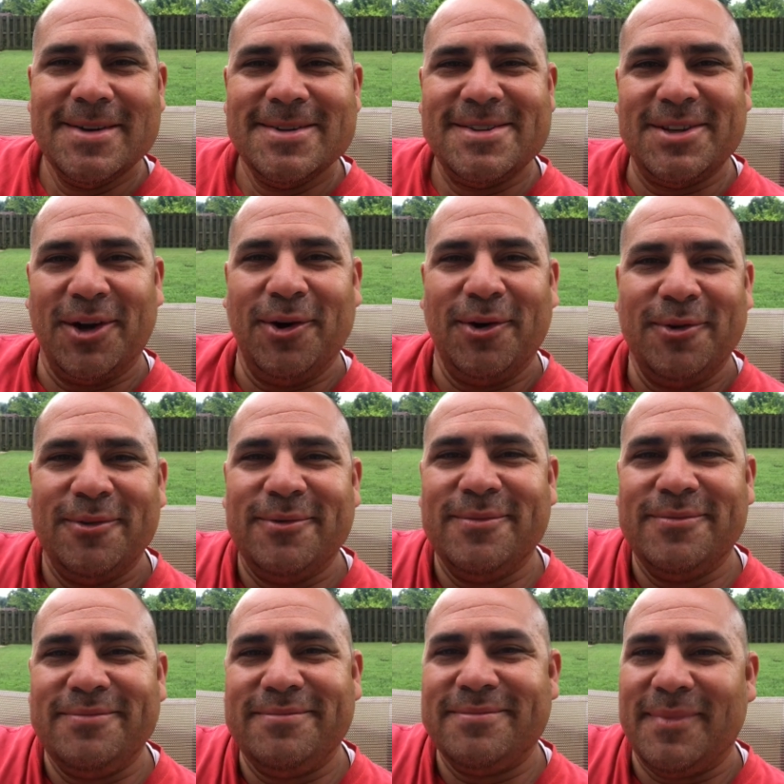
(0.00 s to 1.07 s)
So
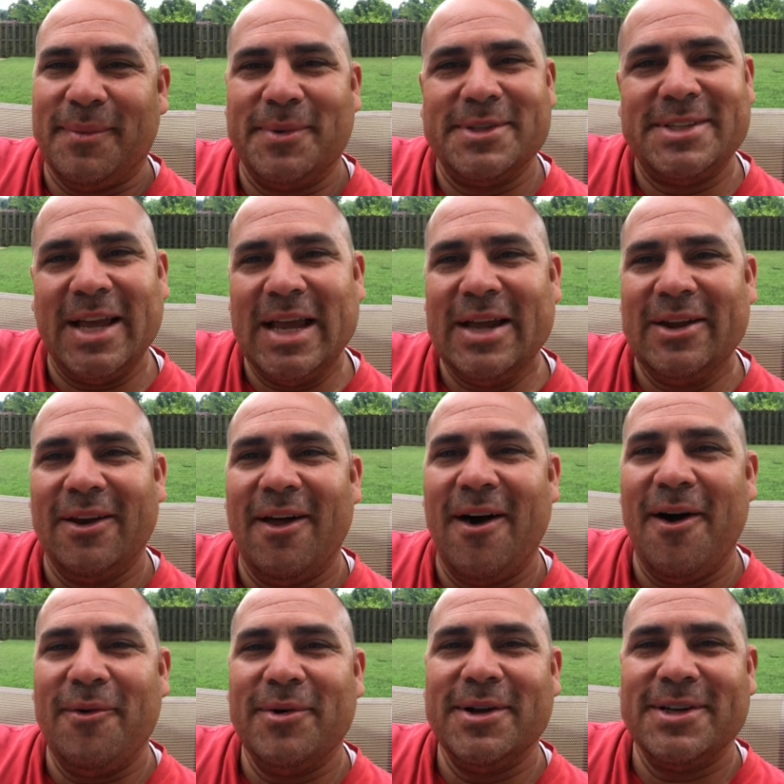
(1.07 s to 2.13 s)
I'm gonna take you
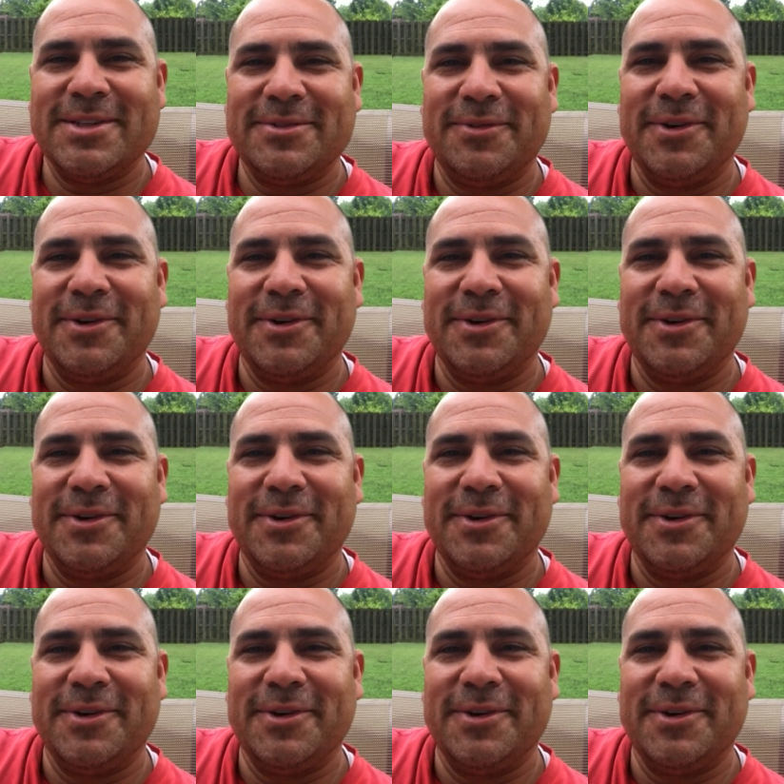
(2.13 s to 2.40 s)
along with us